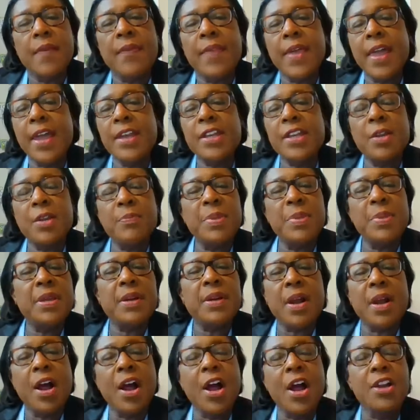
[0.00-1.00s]
they could be
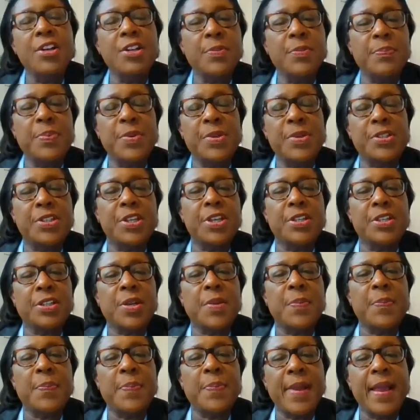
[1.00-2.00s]
at 100%
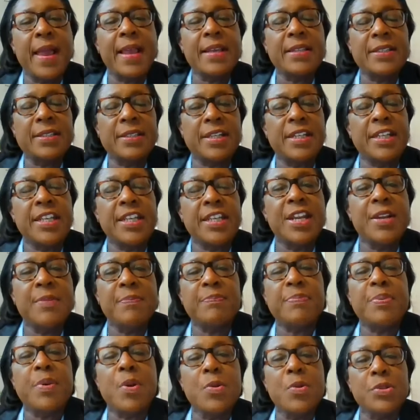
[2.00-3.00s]
capacity in
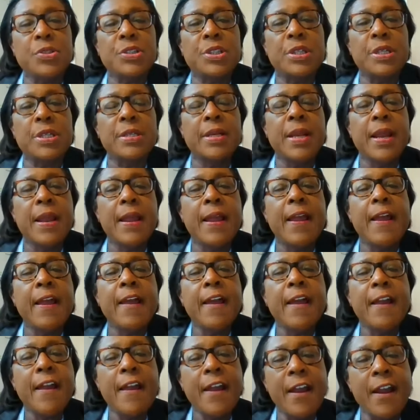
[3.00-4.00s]
person
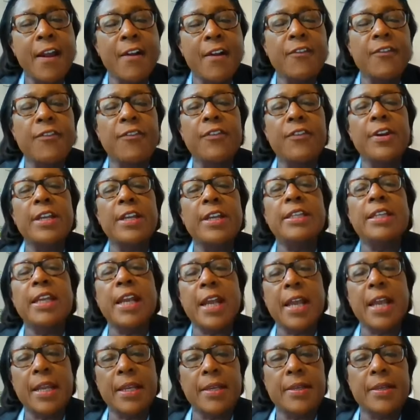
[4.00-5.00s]
every
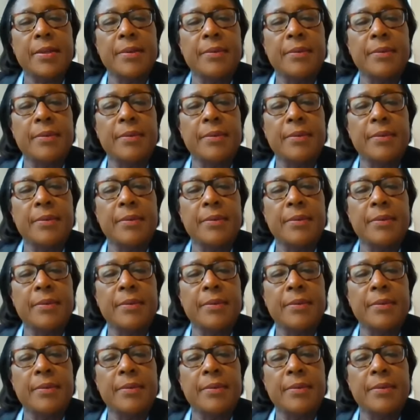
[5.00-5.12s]
day.